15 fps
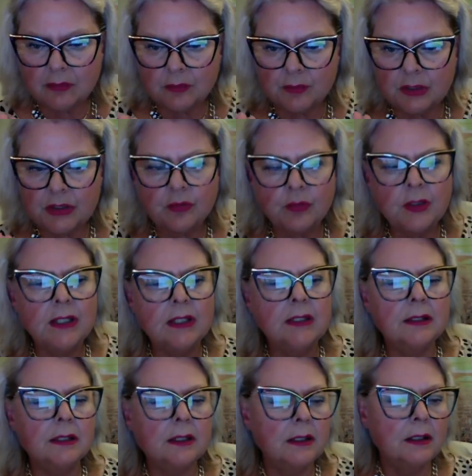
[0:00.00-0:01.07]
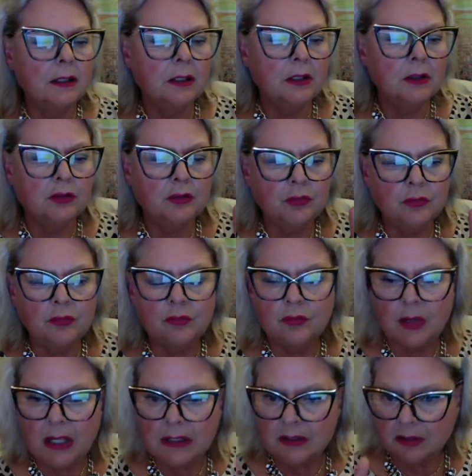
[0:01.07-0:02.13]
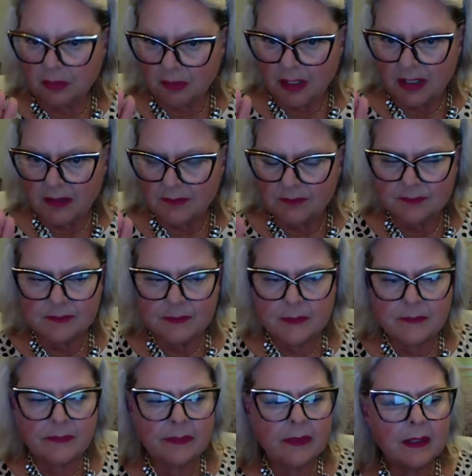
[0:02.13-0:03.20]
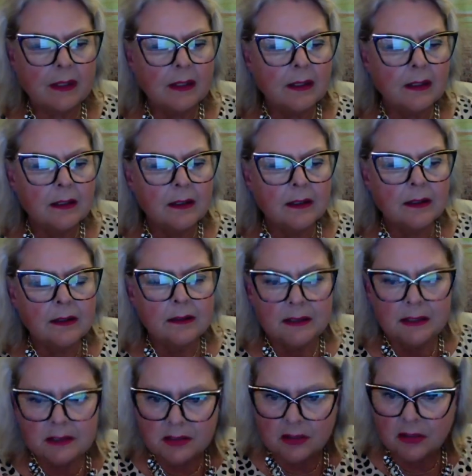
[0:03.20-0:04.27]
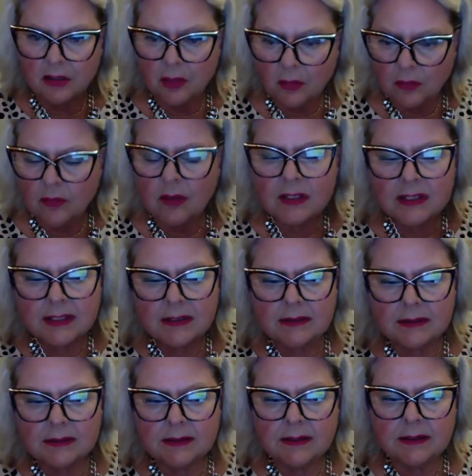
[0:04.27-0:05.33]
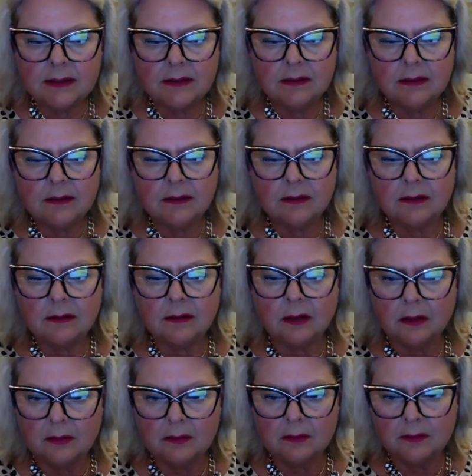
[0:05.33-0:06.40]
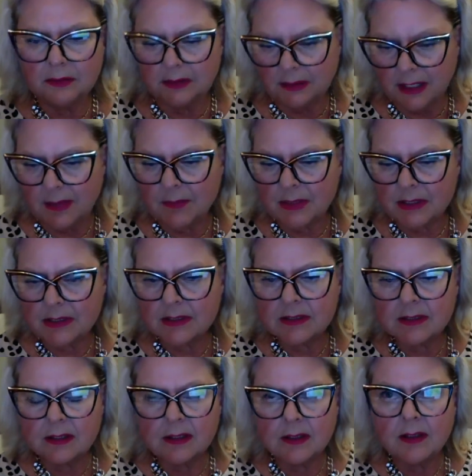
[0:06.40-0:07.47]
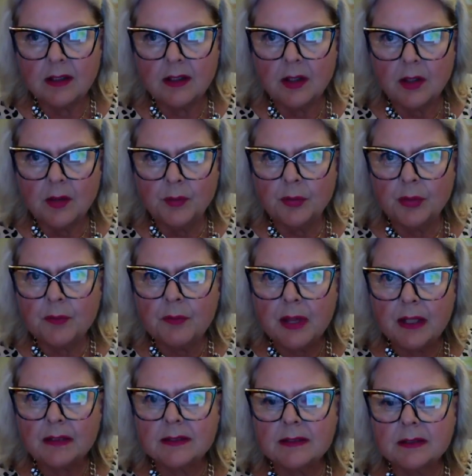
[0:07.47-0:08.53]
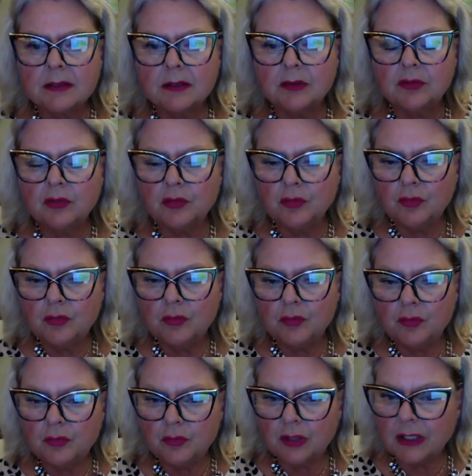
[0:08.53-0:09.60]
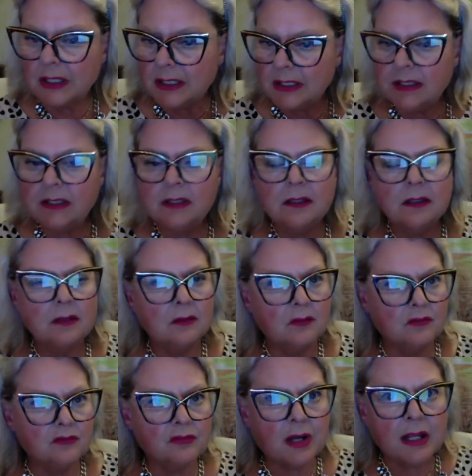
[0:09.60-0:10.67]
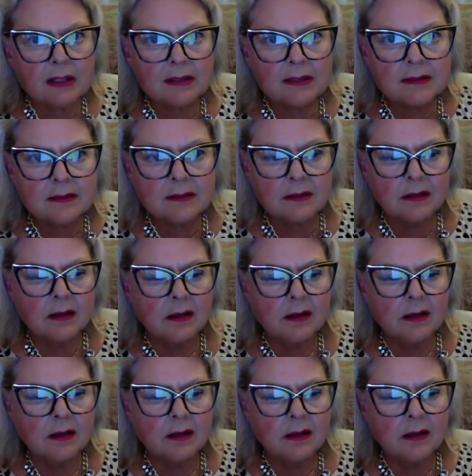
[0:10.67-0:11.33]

between 2 and 3. This low acidity of the lemons permits to clean rusts,